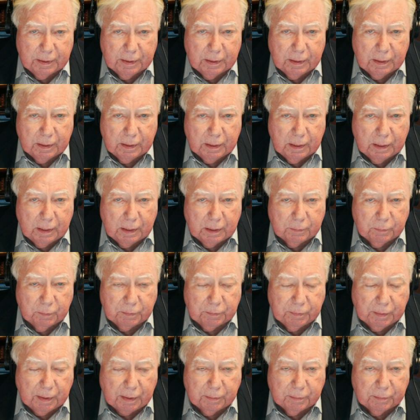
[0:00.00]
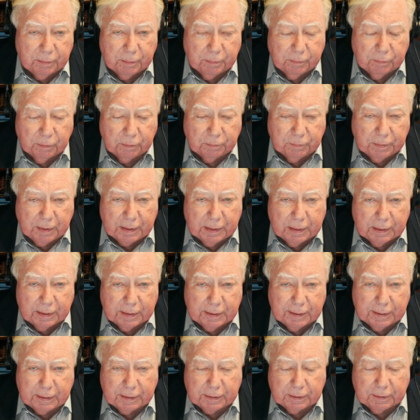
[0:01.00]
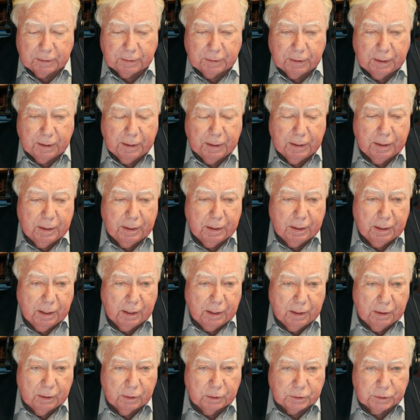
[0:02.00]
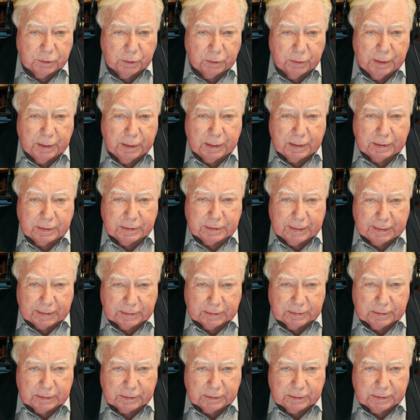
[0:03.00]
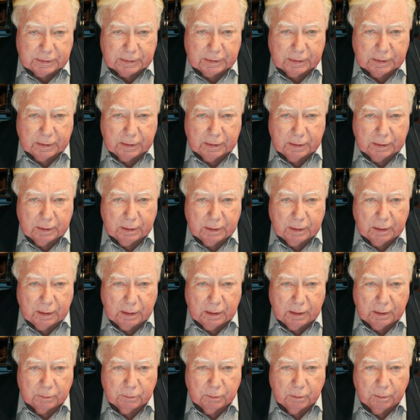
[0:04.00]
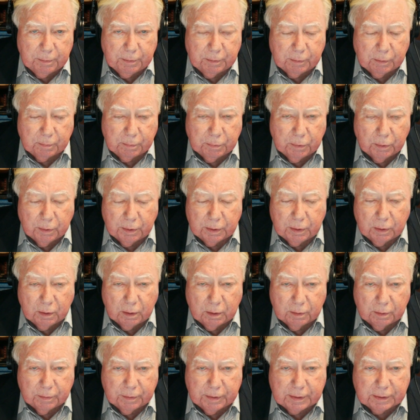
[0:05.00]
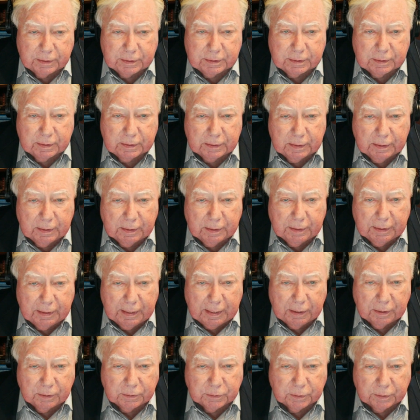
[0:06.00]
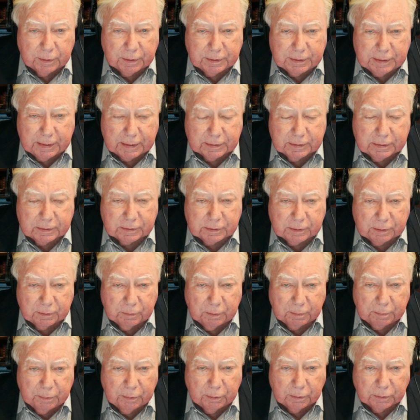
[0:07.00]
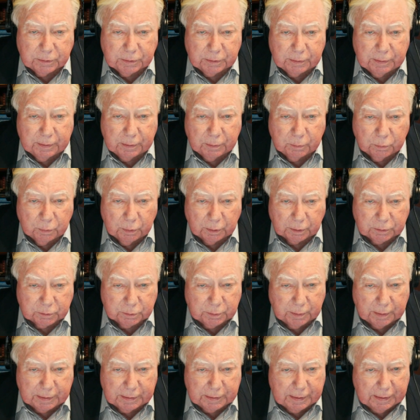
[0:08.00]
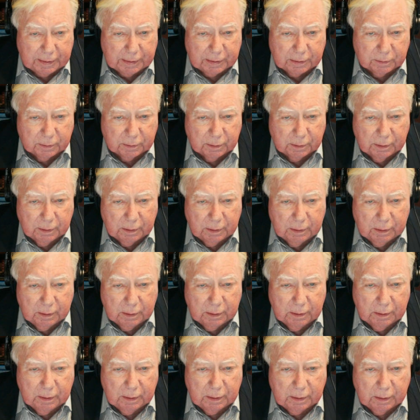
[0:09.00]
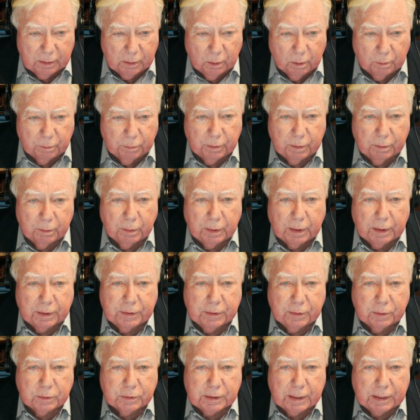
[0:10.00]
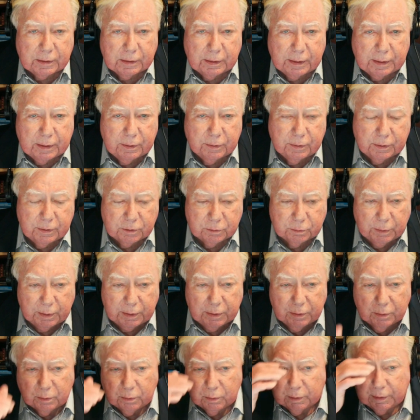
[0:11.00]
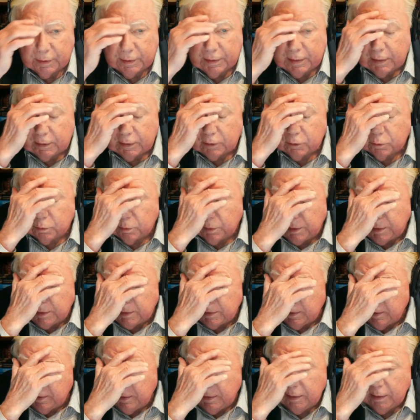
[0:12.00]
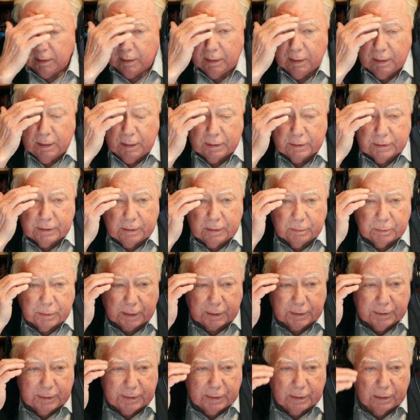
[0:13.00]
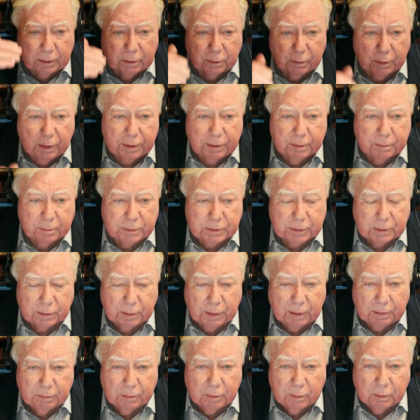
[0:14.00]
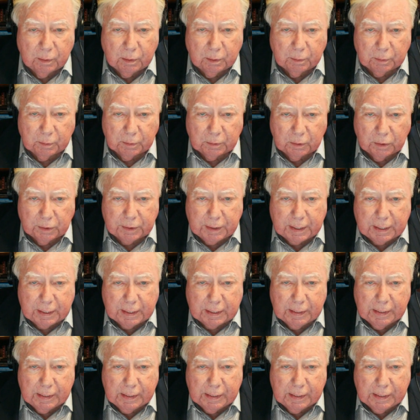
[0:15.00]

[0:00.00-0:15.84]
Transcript: We're finding it in Arizona and Texas. We'll be reporting all of this. The Arizona and Texas reports are in the works right now, and hopefully we'll get those out later this week or early next week. It seems like the algorithms are everywhere we're looking,